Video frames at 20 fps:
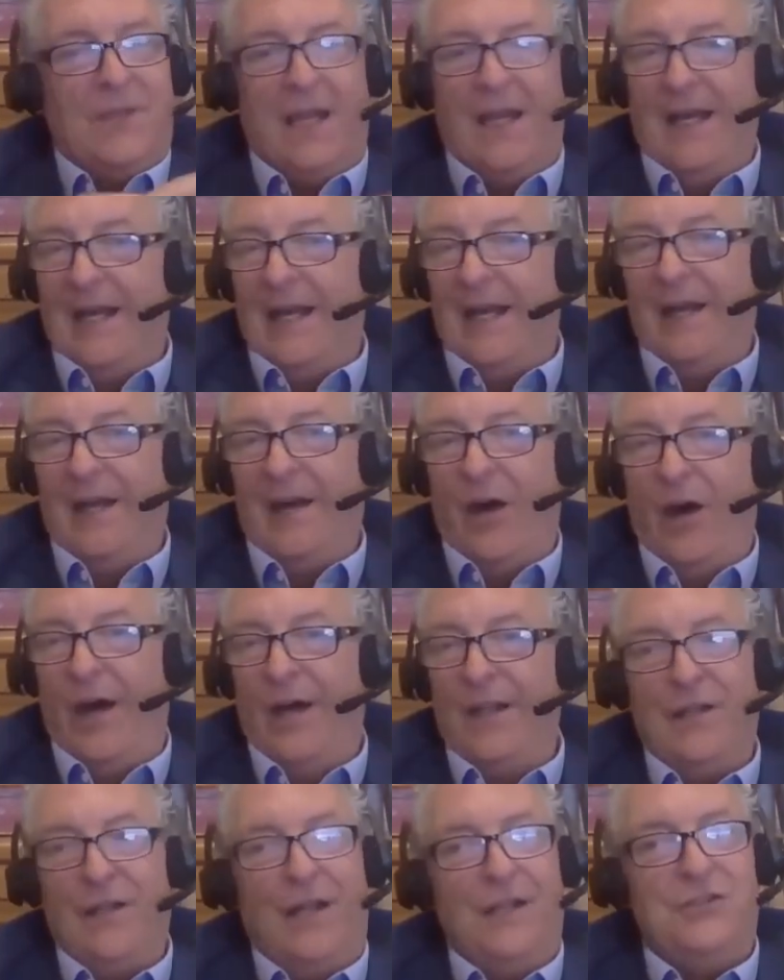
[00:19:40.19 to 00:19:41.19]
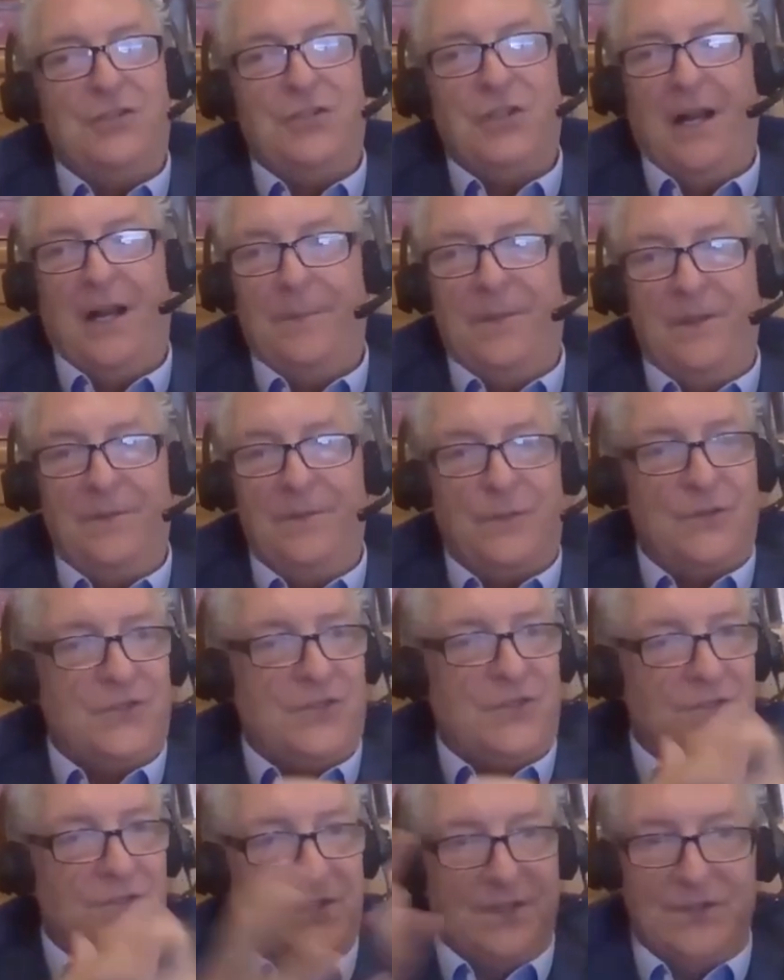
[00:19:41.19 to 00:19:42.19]
Online shopping
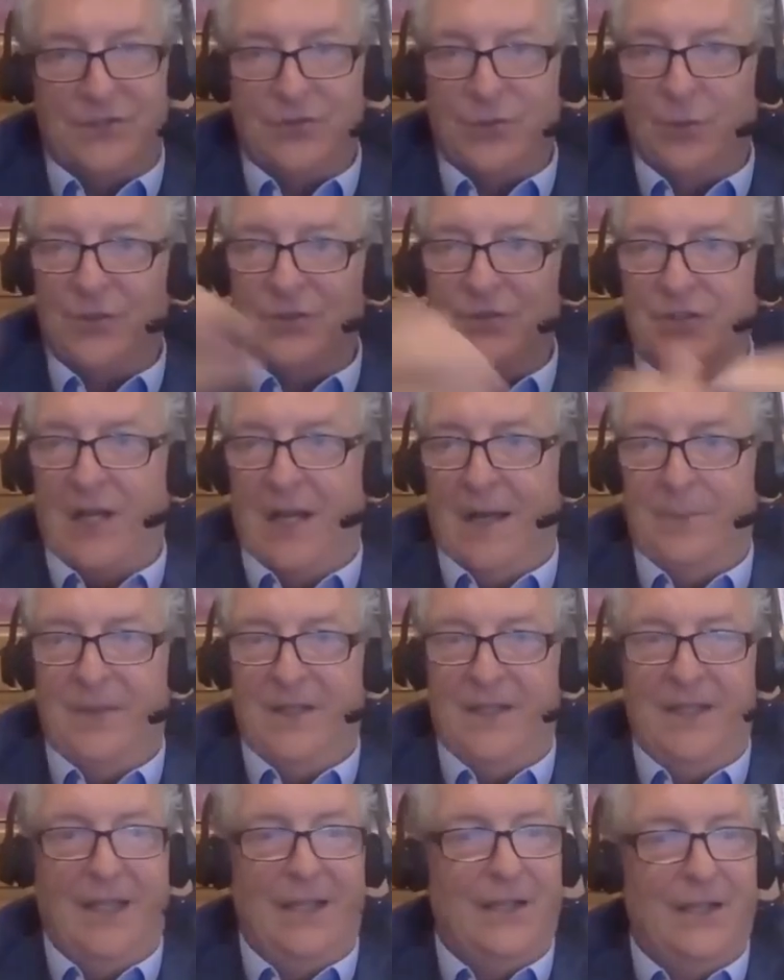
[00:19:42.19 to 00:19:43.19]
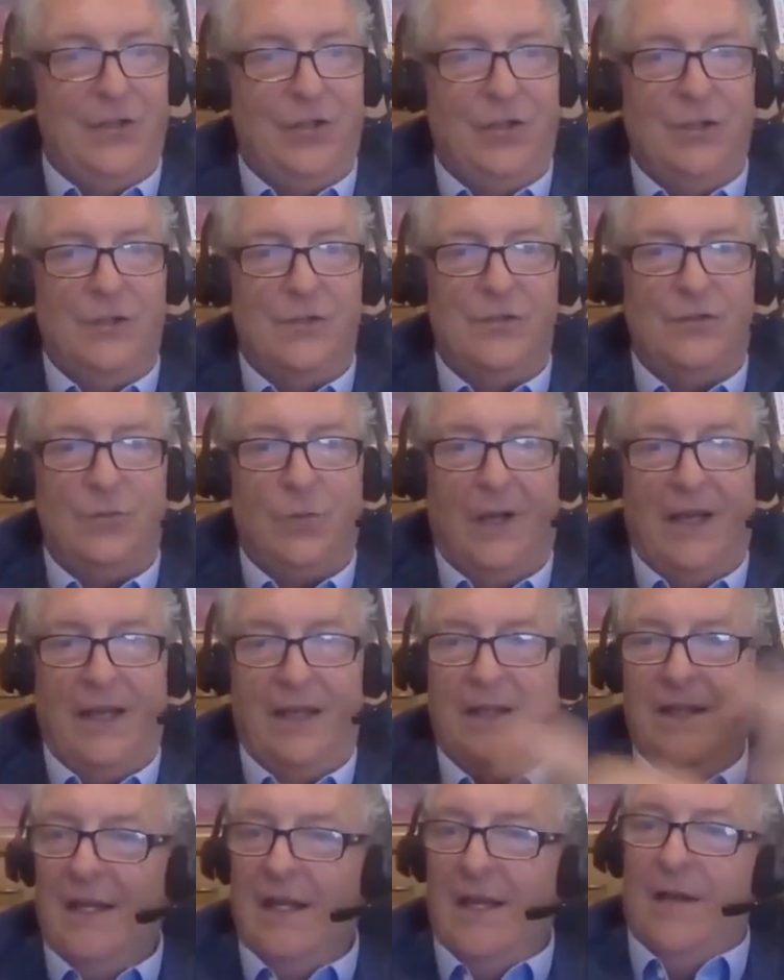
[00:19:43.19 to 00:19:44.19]
versus in-store shopping in a huge way.